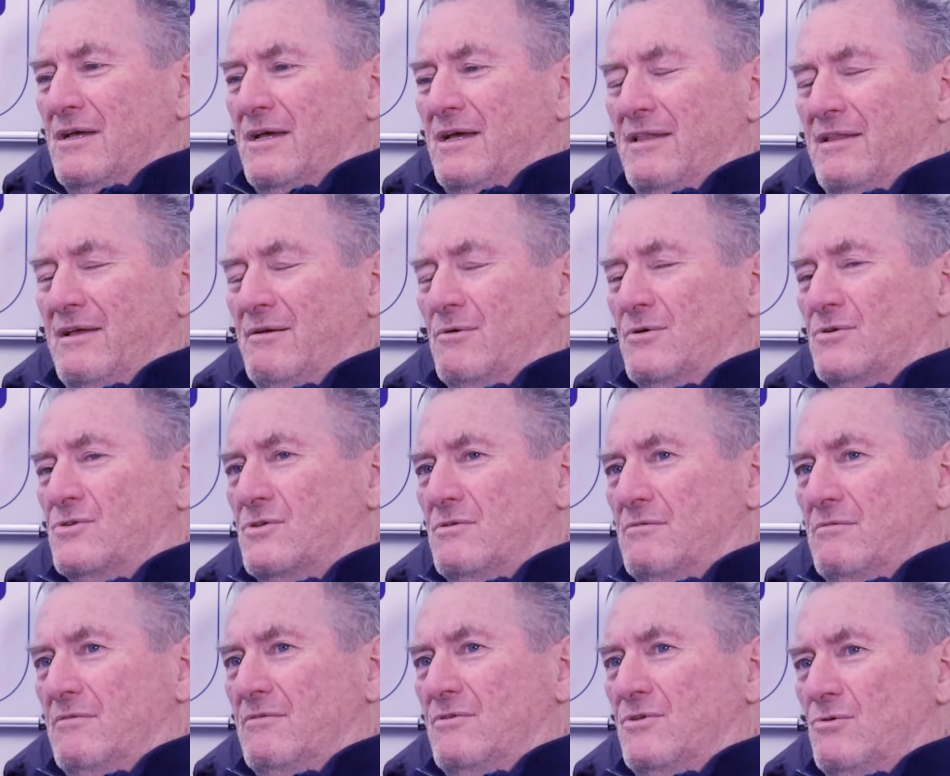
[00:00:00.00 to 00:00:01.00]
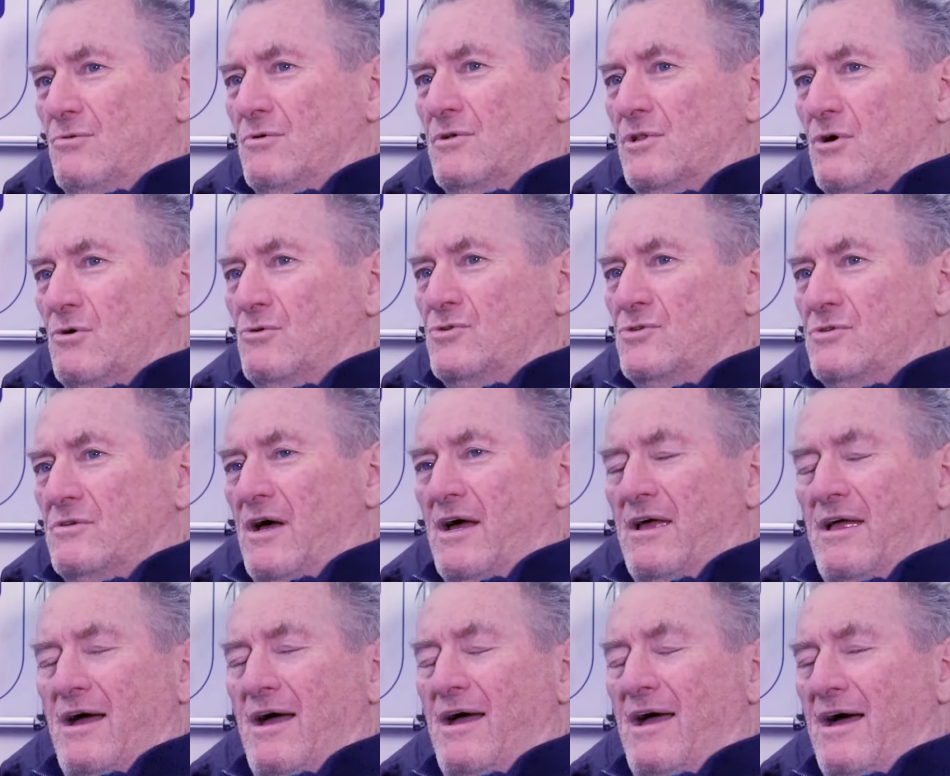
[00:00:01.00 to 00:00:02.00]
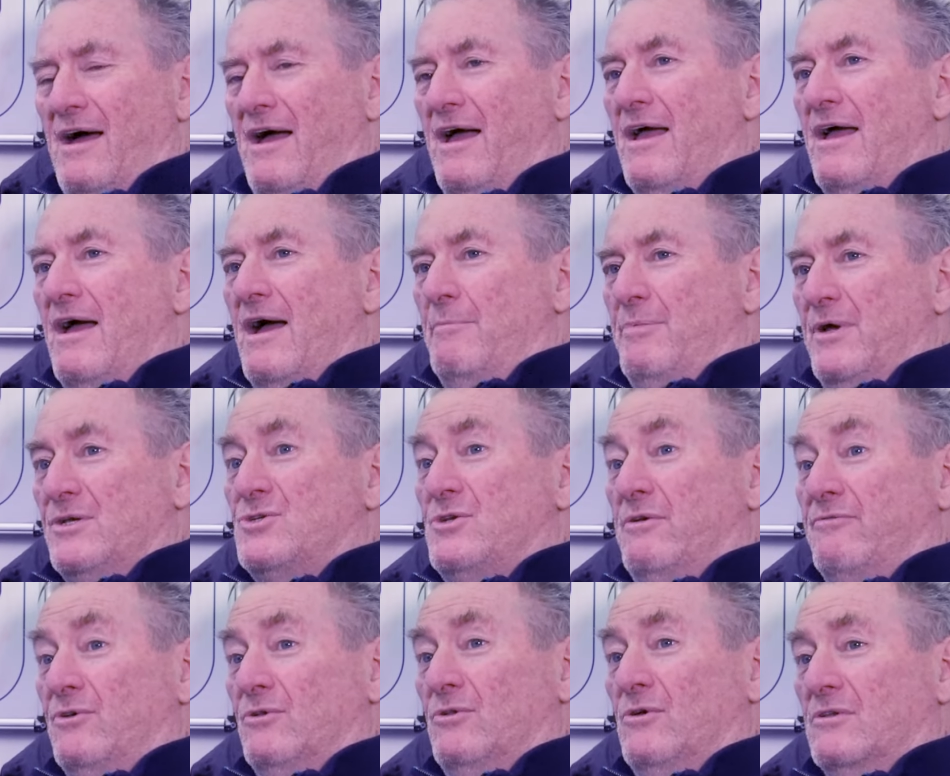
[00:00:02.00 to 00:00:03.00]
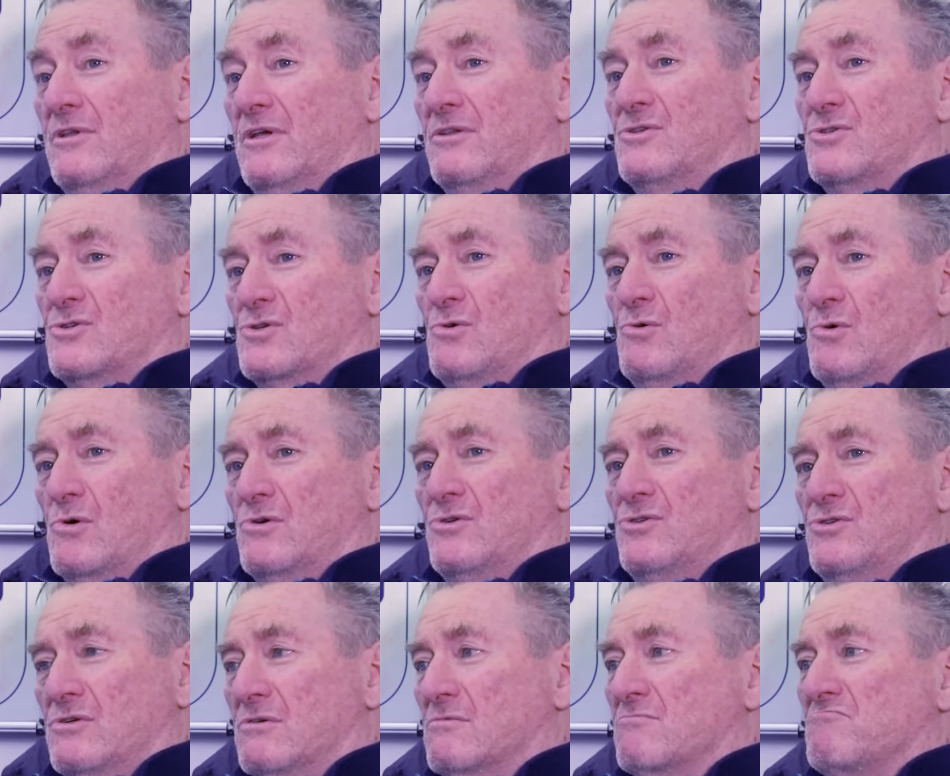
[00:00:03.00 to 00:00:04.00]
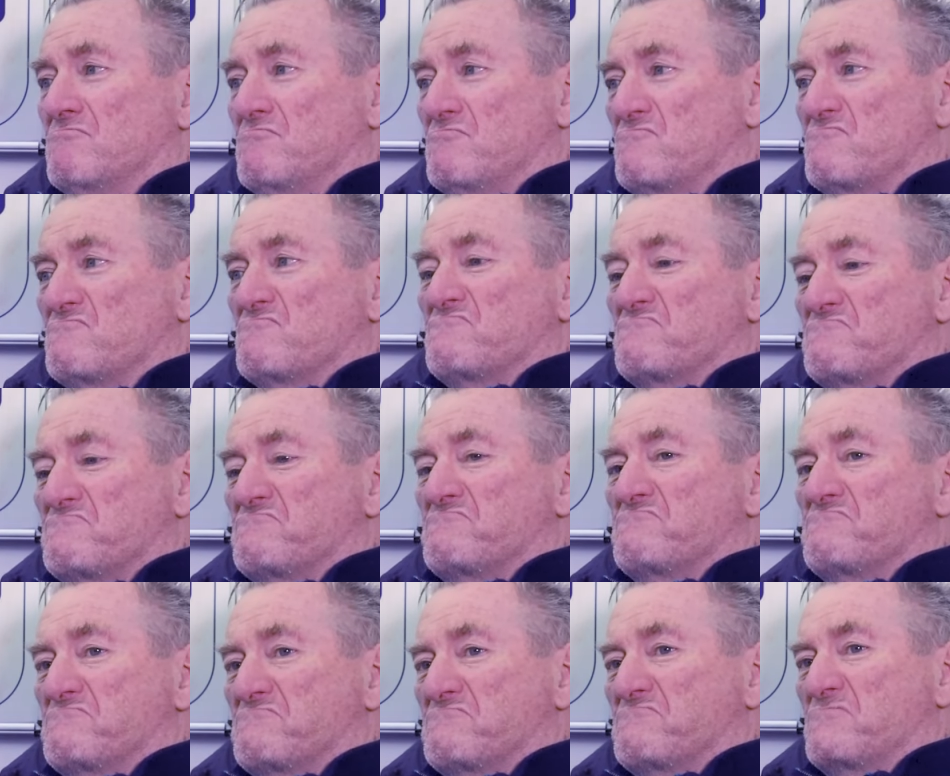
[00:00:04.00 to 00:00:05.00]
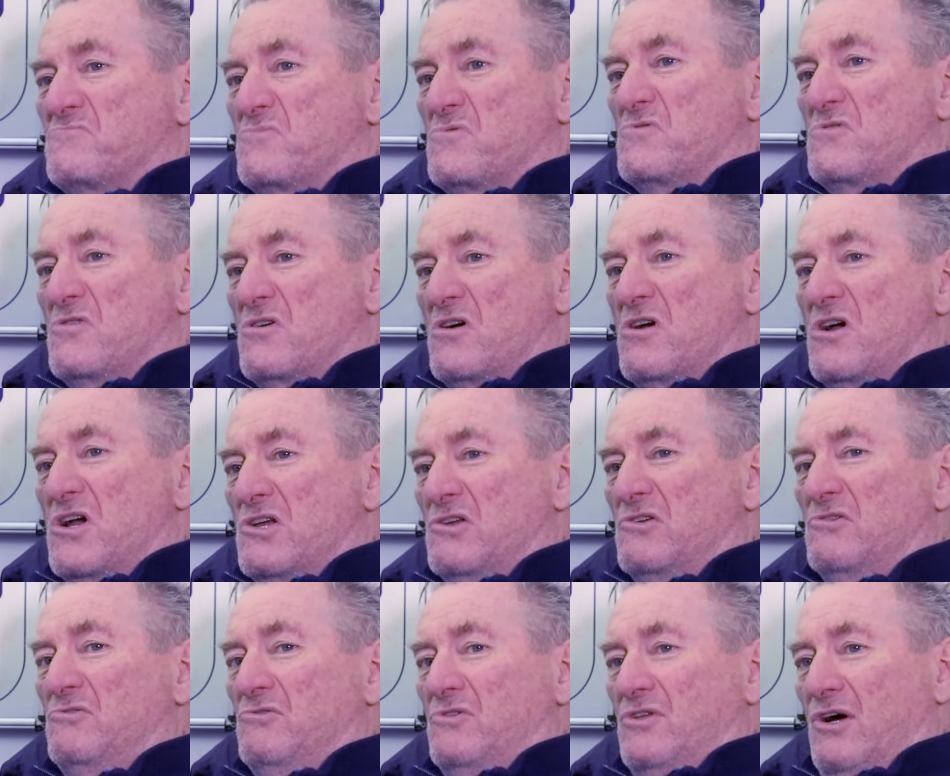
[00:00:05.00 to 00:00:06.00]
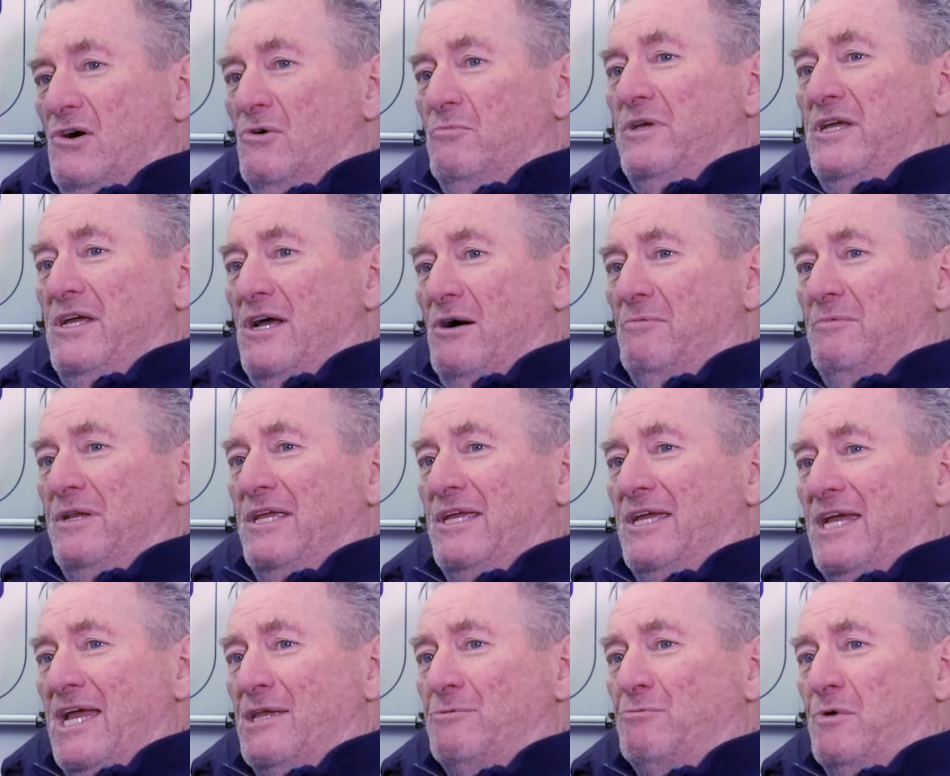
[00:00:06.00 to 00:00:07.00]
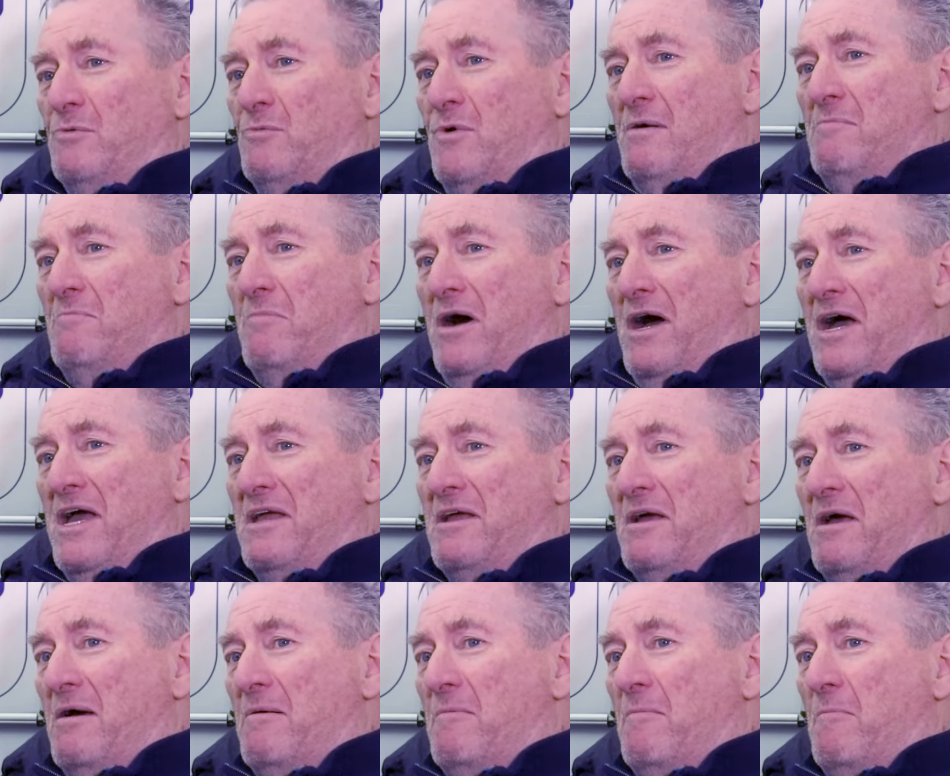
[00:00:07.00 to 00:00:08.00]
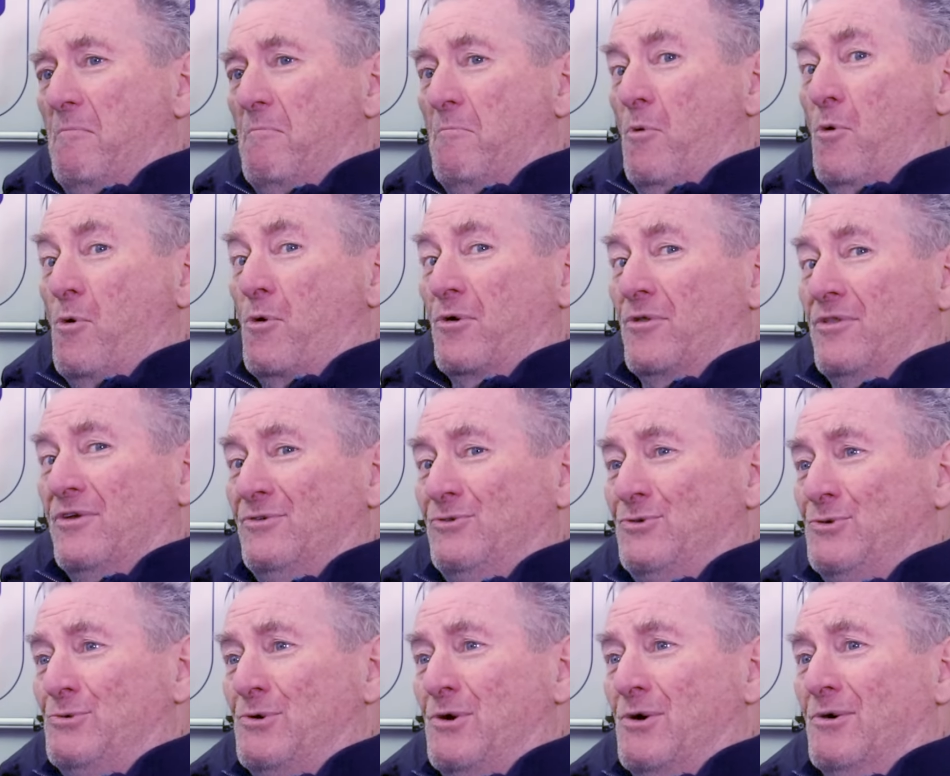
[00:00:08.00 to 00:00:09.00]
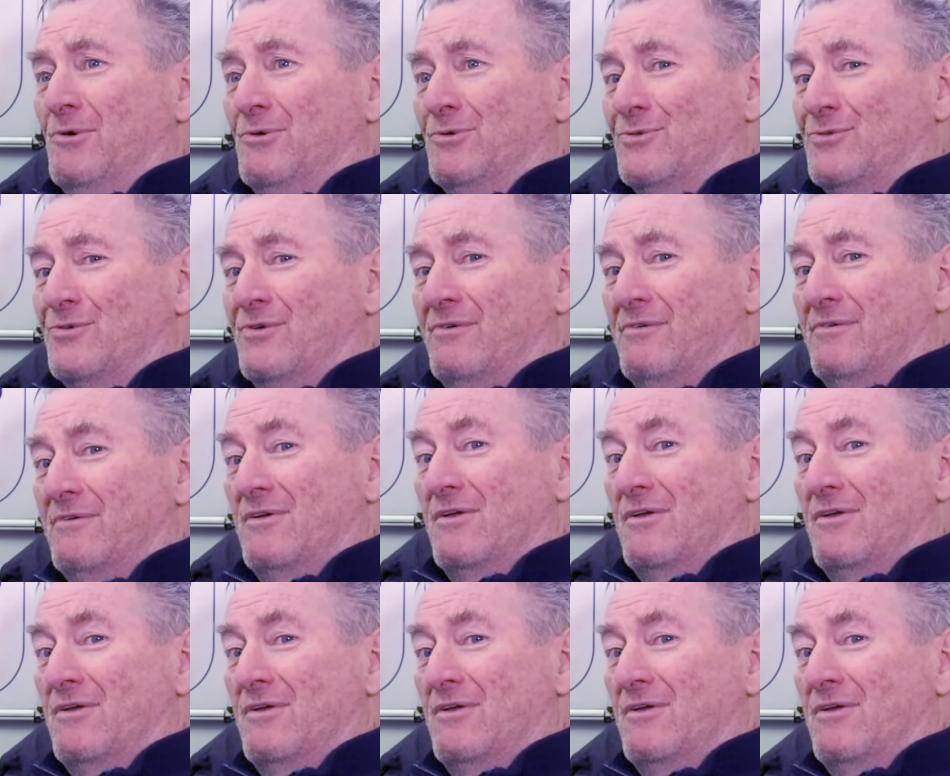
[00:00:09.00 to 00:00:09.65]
and they were too close. I bet you if you looked at the scores, you tell me how many games we won by more than 2 goals.